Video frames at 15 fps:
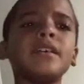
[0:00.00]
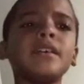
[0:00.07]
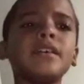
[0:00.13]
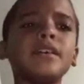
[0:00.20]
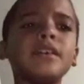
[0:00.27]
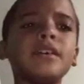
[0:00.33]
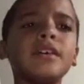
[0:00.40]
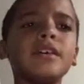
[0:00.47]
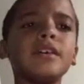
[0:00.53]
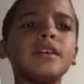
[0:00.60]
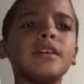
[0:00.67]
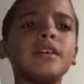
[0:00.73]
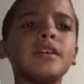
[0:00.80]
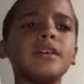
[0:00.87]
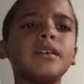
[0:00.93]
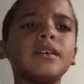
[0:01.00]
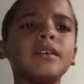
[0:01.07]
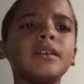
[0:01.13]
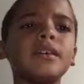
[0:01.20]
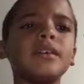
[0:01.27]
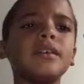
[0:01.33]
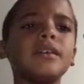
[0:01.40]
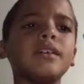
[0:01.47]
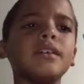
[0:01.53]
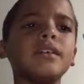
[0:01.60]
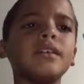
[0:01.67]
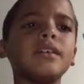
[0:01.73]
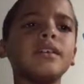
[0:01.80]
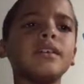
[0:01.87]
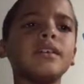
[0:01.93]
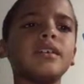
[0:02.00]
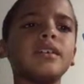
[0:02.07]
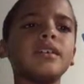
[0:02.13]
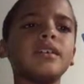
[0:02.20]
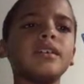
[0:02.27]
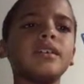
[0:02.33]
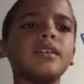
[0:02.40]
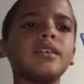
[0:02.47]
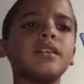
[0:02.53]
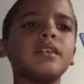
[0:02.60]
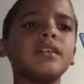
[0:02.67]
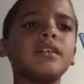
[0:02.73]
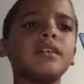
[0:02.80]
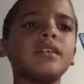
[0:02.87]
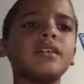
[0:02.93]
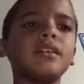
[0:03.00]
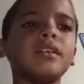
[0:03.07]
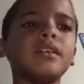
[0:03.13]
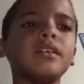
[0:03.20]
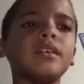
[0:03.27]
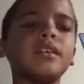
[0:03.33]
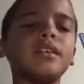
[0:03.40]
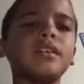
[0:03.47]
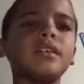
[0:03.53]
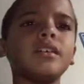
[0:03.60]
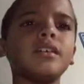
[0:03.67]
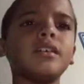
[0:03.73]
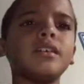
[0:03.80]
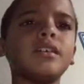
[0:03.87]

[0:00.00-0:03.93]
(no one is talking)